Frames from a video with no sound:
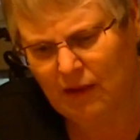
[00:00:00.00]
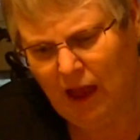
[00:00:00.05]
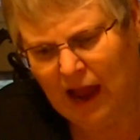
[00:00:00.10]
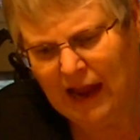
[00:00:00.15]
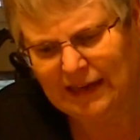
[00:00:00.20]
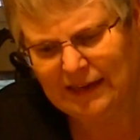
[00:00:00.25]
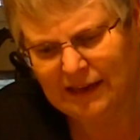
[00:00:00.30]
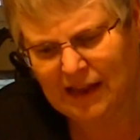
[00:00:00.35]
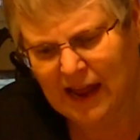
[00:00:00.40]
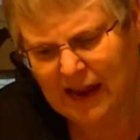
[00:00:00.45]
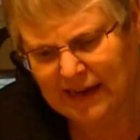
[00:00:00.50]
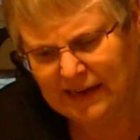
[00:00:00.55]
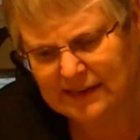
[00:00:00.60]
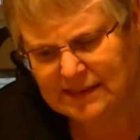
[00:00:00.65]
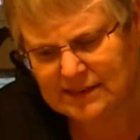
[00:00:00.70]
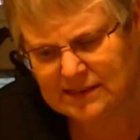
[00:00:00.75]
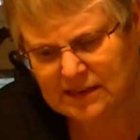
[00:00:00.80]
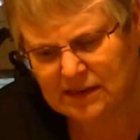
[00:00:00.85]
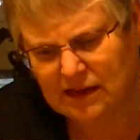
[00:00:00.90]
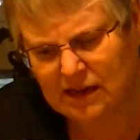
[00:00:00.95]
I
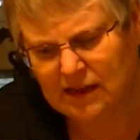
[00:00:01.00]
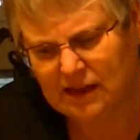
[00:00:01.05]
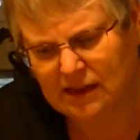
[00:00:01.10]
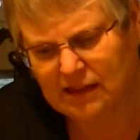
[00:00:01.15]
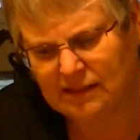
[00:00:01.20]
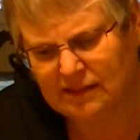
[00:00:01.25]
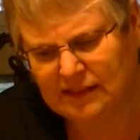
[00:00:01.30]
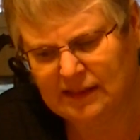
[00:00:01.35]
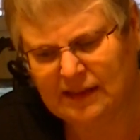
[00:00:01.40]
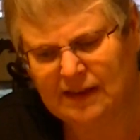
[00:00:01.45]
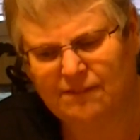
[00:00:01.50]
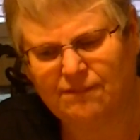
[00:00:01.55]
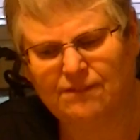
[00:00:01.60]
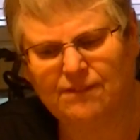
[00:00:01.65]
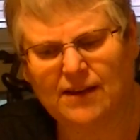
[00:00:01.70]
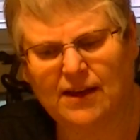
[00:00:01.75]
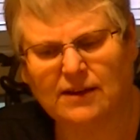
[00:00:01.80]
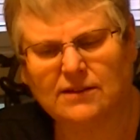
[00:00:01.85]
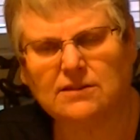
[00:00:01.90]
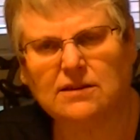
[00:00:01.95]
liked the
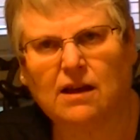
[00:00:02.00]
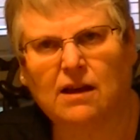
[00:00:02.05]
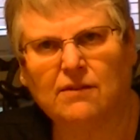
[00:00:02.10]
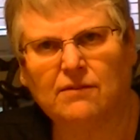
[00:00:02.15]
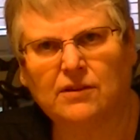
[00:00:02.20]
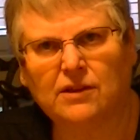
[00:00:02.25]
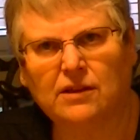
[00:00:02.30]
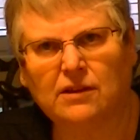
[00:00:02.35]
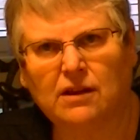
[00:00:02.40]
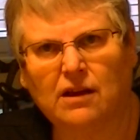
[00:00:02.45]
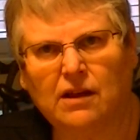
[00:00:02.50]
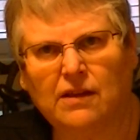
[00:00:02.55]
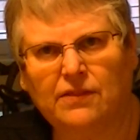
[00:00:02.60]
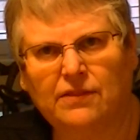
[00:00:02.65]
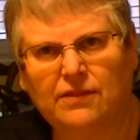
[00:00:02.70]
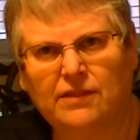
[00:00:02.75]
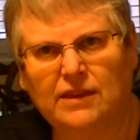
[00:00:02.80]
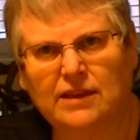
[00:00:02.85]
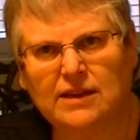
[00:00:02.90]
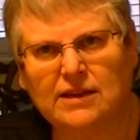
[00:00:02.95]
effect of it
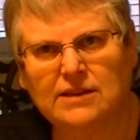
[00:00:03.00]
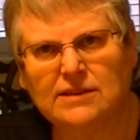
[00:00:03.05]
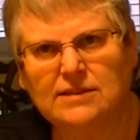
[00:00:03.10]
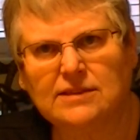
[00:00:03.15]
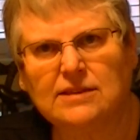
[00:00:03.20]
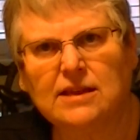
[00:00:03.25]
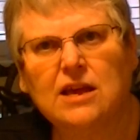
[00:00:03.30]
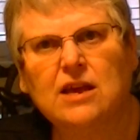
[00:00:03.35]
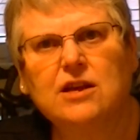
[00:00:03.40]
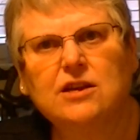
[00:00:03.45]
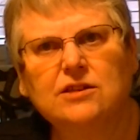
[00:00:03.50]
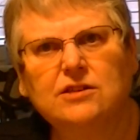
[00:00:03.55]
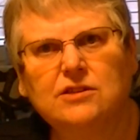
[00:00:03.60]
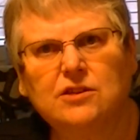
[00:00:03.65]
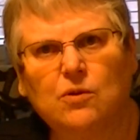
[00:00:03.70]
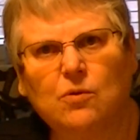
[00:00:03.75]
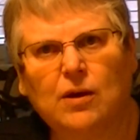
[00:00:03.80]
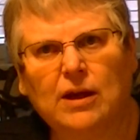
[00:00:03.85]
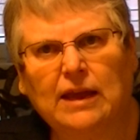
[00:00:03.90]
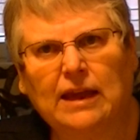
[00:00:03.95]
on this,
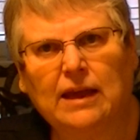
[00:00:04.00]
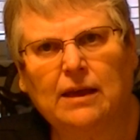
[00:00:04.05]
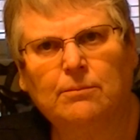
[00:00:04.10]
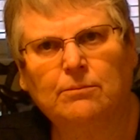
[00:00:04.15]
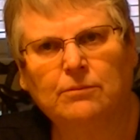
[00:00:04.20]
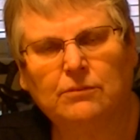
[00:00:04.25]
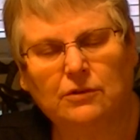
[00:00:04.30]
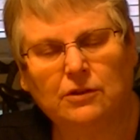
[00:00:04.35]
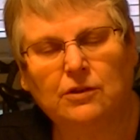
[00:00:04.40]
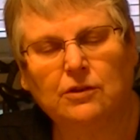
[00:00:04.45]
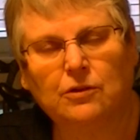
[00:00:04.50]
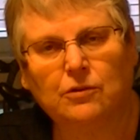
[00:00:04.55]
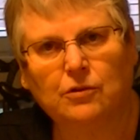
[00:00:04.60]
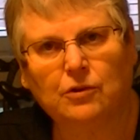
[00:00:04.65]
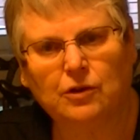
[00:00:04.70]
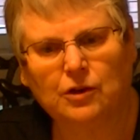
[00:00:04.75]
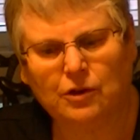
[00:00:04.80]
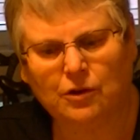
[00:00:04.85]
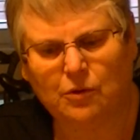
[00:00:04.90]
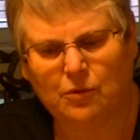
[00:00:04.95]
so I am,
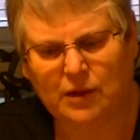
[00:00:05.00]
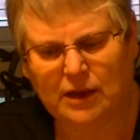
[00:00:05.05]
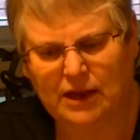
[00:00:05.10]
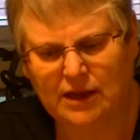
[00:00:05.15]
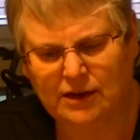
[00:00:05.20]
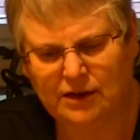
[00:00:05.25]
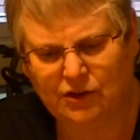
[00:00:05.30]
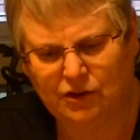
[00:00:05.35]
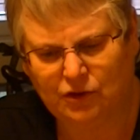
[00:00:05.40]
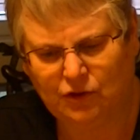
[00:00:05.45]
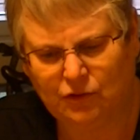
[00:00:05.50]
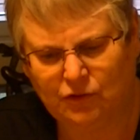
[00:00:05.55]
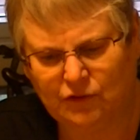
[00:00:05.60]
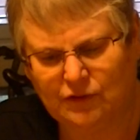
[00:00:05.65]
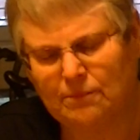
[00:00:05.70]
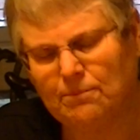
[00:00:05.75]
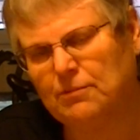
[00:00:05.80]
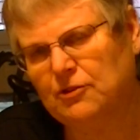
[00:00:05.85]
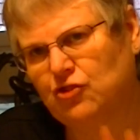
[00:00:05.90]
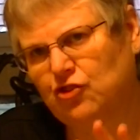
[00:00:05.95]
going to go ahead and use
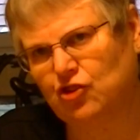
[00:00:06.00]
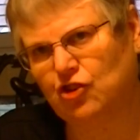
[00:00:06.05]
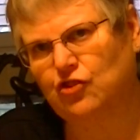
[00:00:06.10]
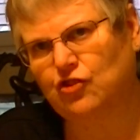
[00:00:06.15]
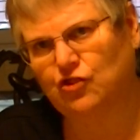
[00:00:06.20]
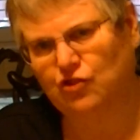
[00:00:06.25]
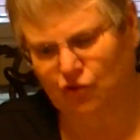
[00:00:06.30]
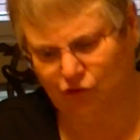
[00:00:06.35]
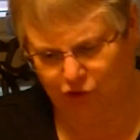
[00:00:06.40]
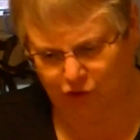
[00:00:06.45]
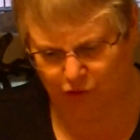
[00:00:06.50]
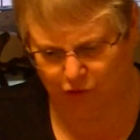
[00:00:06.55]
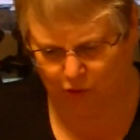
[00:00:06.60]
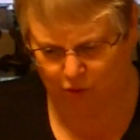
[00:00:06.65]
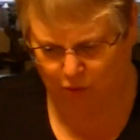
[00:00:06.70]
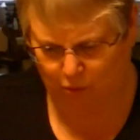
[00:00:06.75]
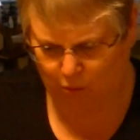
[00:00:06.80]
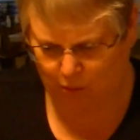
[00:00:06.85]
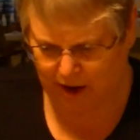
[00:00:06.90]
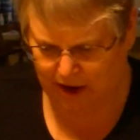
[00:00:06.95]
it, but just so you're
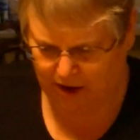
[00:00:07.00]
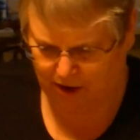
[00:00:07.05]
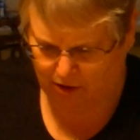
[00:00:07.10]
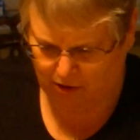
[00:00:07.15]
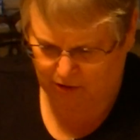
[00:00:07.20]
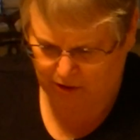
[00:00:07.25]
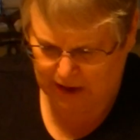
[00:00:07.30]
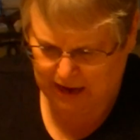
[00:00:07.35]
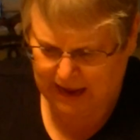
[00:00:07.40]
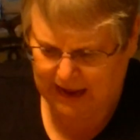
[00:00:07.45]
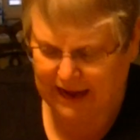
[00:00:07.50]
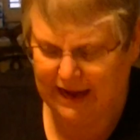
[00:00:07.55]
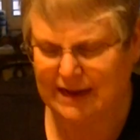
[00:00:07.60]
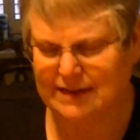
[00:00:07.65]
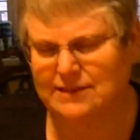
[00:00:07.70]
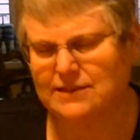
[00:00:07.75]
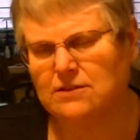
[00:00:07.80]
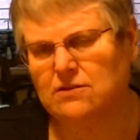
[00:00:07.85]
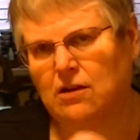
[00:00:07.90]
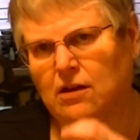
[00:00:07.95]
aware,
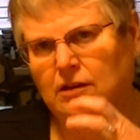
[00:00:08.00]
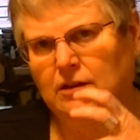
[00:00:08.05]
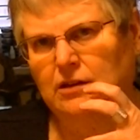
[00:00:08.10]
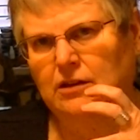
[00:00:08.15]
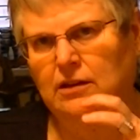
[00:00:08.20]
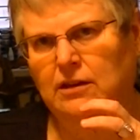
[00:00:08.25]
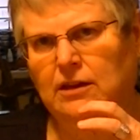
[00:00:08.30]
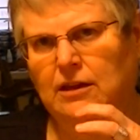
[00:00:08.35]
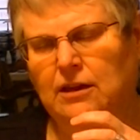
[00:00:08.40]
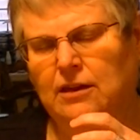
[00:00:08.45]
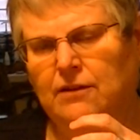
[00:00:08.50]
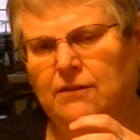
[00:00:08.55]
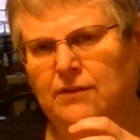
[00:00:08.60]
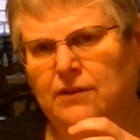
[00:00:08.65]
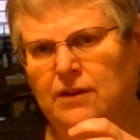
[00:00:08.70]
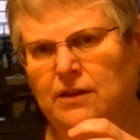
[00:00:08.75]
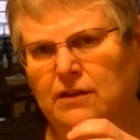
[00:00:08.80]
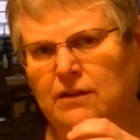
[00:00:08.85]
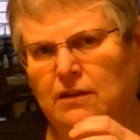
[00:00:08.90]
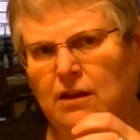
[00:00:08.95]
it's not going to give
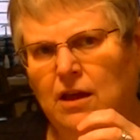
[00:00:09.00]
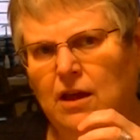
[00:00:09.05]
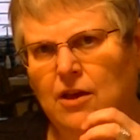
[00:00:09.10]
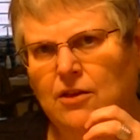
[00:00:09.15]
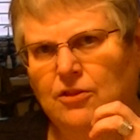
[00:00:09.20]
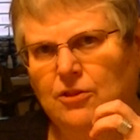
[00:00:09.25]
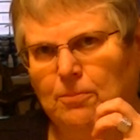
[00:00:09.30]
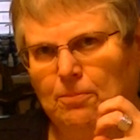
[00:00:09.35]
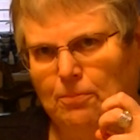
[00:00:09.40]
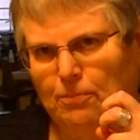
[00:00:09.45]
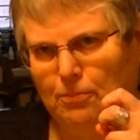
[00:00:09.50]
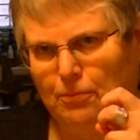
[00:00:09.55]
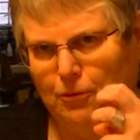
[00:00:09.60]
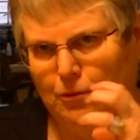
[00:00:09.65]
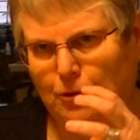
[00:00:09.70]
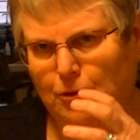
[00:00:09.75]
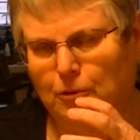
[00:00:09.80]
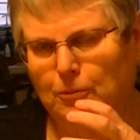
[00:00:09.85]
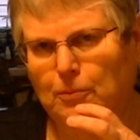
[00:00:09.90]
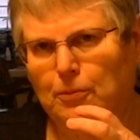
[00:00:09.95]
it the
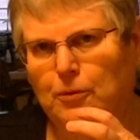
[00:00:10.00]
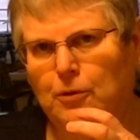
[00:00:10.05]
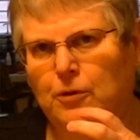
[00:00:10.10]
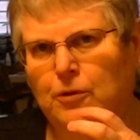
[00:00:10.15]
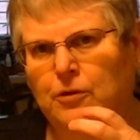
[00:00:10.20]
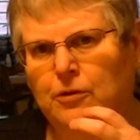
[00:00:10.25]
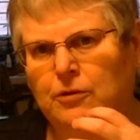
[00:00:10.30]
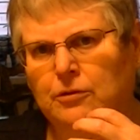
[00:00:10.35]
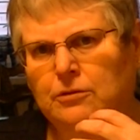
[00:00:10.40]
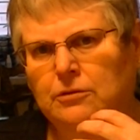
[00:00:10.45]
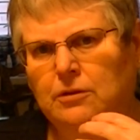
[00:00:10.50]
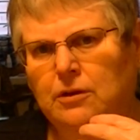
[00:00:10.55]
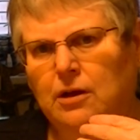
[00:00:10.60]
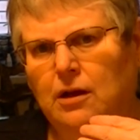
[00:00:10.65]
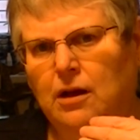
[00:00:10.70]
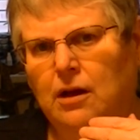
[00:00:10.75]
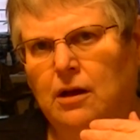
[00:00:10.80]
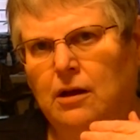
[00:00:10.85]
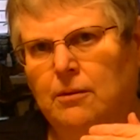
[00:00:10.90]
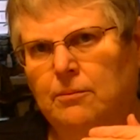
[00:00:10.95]
purple,
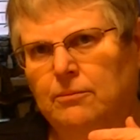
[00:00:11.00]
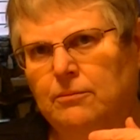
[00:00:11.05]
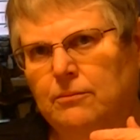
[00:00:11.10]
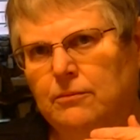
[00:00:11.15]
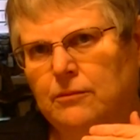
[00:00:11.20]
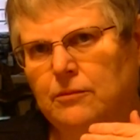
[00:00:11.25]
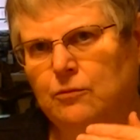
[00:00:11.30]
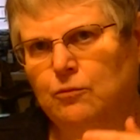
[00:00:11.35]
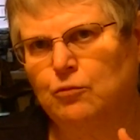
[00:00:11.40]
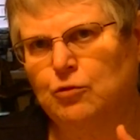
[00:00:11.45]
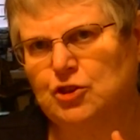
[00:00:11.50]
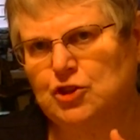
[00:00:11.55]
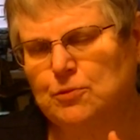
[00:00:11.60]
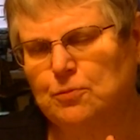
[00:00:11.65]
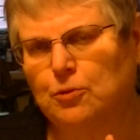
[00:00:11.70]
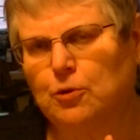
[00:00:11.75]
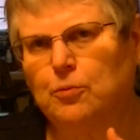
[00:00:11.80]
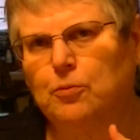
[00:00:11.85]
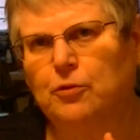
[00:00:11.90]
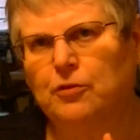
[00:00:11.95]
rich
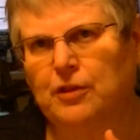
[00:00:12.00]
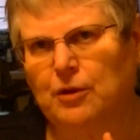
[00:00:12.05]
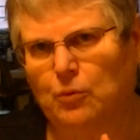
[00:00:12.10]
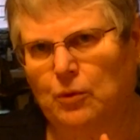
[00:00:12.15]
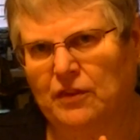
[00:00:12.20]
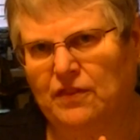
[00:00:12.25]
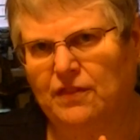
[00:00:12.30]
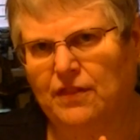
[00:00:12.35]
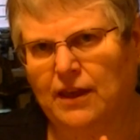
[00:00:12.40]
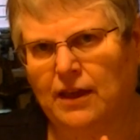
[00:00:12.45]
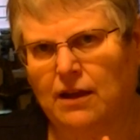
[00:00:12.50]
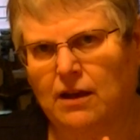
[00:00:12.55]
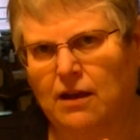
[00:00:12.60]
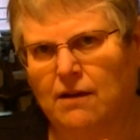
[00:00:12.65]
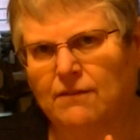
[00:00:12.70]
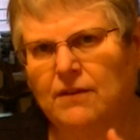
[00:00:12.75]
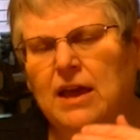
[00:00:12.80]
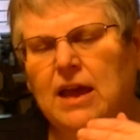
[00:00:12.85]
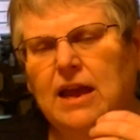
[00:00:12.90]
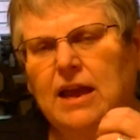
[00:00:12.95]
purple that we think
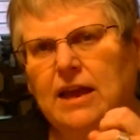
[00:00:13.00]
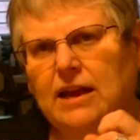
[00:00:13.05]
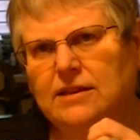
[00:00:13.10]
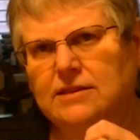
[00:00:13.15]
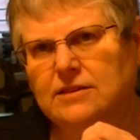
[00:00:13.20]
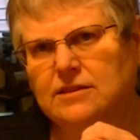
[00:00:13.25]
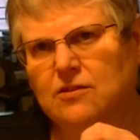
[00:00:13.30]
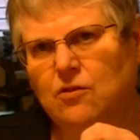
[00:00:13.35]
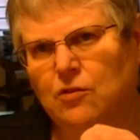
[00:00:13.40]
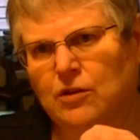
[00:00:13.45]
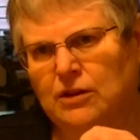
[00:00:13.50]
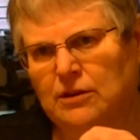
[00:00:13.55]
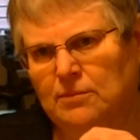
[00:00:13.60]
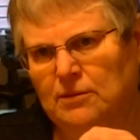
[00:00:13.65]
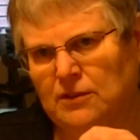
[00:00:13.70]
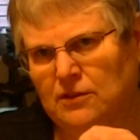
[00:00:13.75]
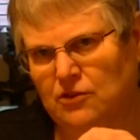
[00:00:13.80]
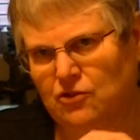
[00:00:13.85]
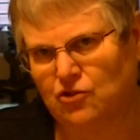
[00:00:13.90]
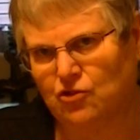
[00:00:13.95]
of. It's going to
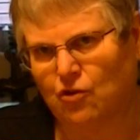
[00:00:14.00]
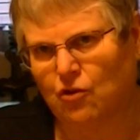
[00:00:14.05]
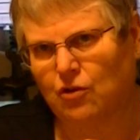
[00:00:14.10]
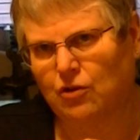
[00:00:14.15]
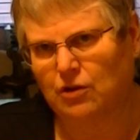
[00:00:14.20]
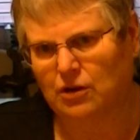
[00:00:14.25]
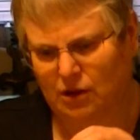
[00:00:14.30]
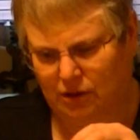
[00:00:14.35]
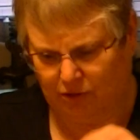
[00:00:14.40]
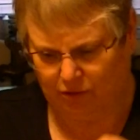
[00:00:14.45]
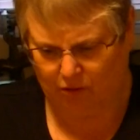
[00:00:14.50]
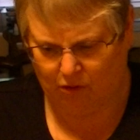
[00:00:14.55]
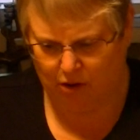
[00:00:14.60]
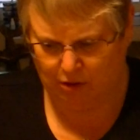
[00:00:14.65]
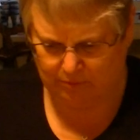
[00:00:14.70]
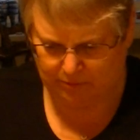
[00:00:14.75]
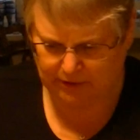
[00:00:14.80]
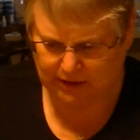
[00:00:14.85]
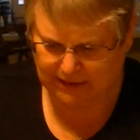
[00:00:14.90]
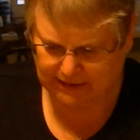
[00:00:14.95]
be the dark color,
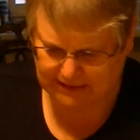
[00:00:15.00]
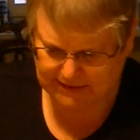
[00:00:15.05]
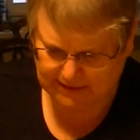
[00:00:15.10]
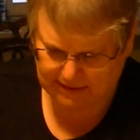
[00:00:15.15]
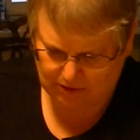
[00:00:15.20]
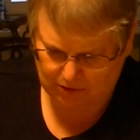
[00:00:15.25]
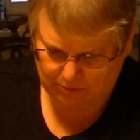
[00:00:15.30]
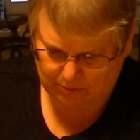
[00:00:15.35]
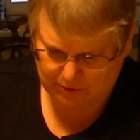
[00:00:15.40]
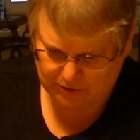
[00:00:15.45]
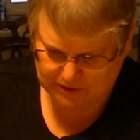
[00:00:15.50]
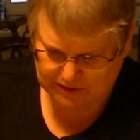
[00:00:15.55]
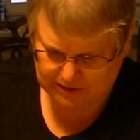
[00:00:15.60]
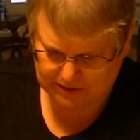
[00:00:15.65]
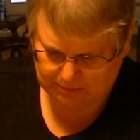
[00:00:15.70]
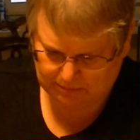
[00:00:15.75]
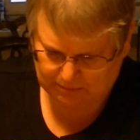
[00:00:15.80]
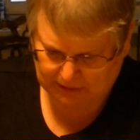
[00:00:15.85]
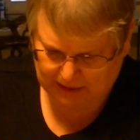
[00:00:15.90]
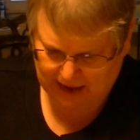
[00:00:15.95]
like I said, almost
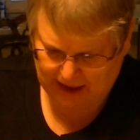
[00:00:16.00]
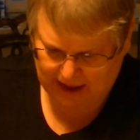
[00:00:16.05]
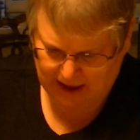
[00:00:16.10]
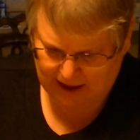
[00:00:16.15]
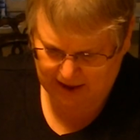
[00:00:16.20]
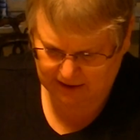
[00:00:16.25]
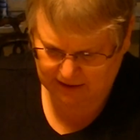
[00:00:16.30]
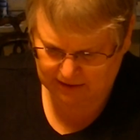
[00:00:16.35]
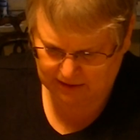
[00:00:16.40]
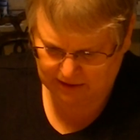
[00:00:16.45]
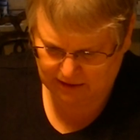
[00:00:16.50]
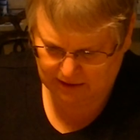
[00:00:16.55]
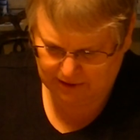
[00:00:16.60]
a black.